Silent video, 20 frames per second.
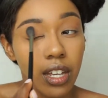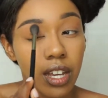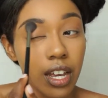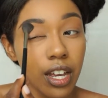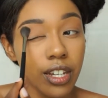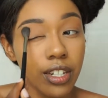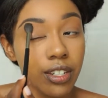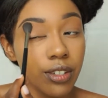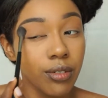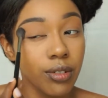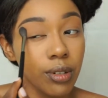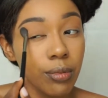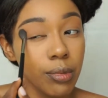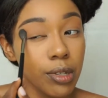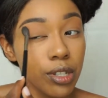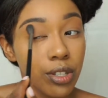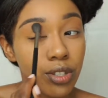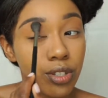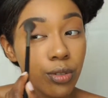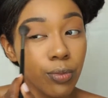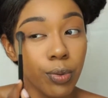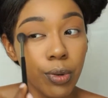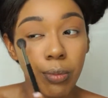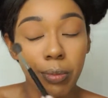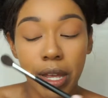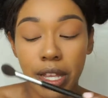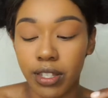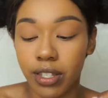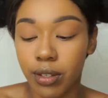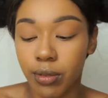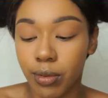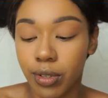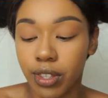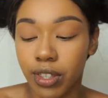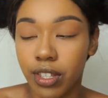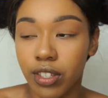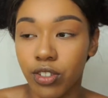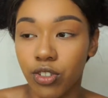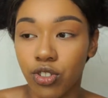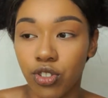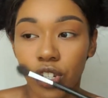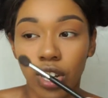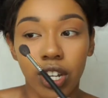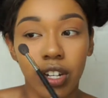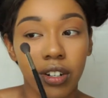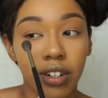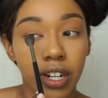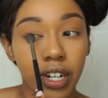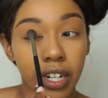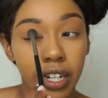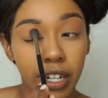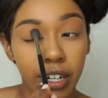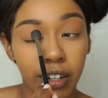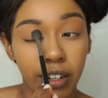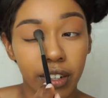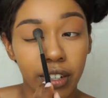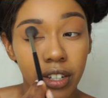And you can be super messy with this shade right here.